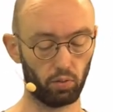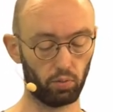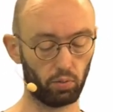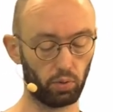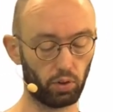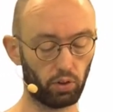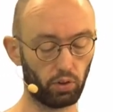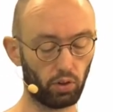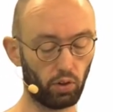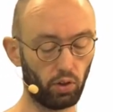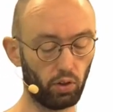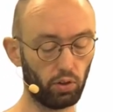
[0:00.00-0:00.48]

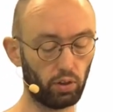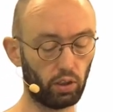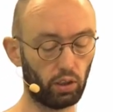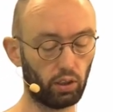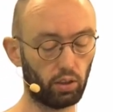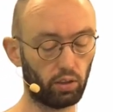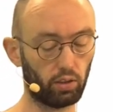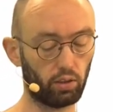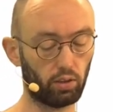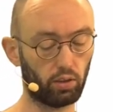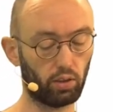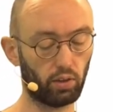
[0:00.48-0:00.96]
We saw
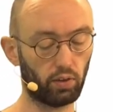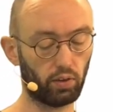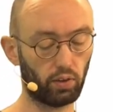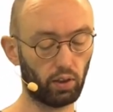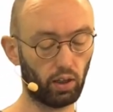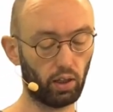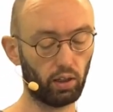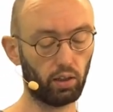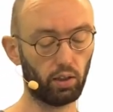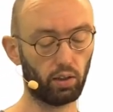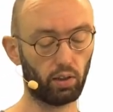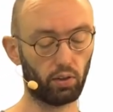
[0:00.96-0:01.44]
that this
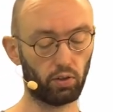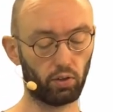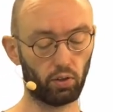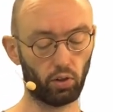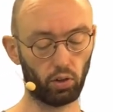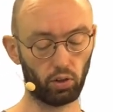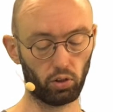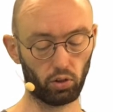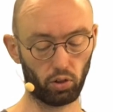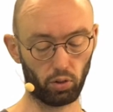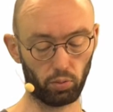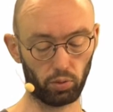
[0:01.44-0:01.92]
data is
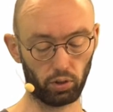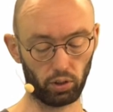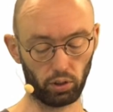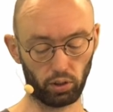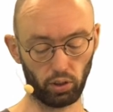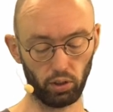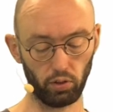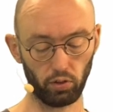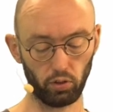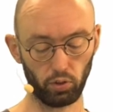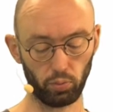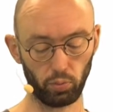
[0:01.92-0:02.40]
not normally
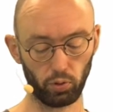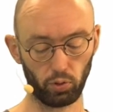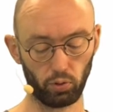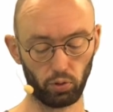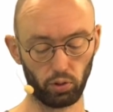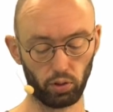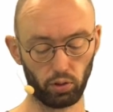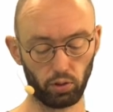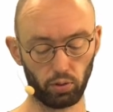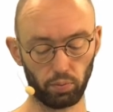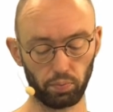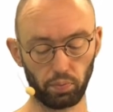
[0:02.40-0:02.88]

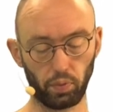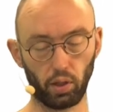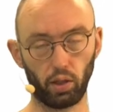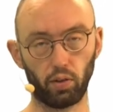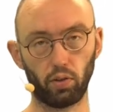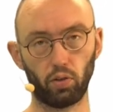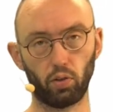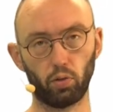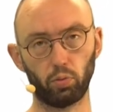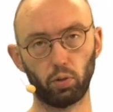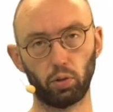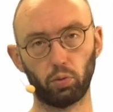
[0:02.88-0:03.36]
distributed,
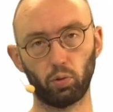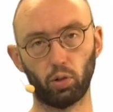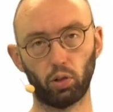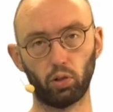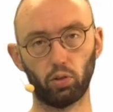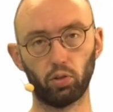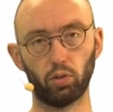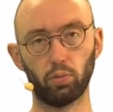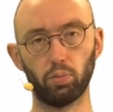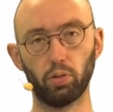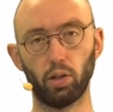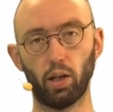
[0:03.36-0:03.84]
and so we want
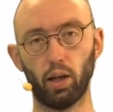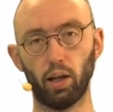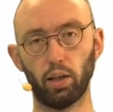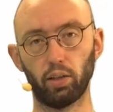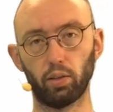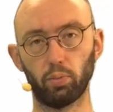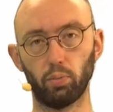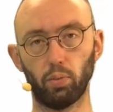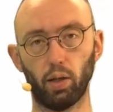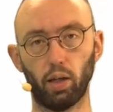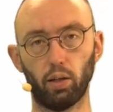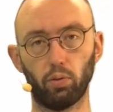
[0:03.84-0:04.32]
to apply
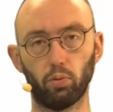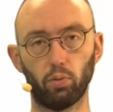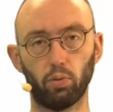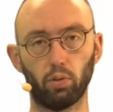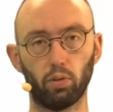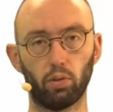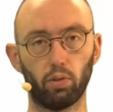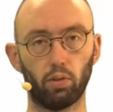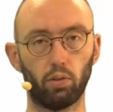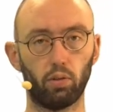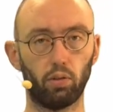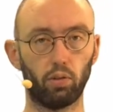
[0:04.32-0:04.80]
the
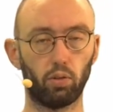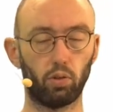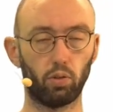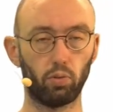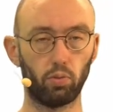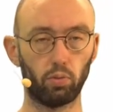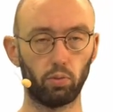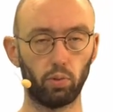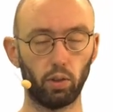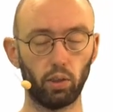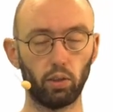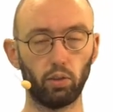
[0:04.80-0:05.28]

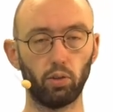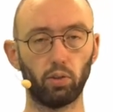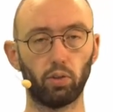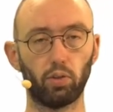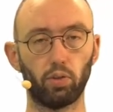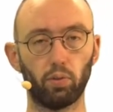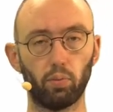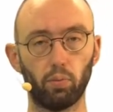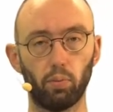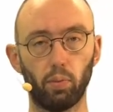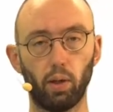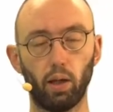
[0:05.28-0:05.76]

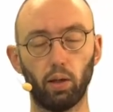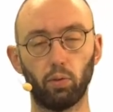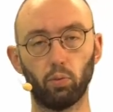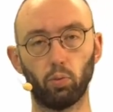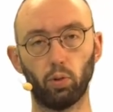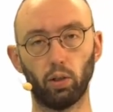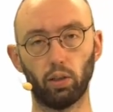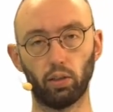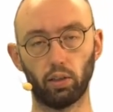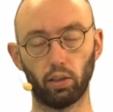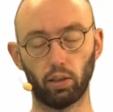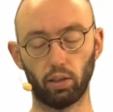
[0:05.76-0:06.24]
Wilcoxon-Mann
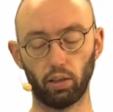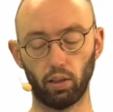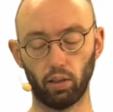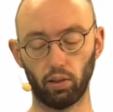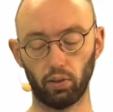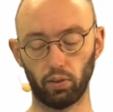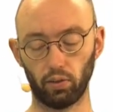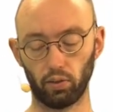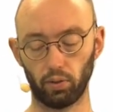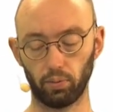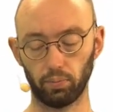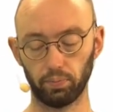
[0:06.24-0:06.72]
Whitney
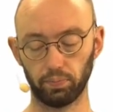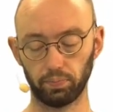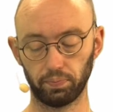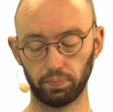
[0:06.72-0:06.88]
test.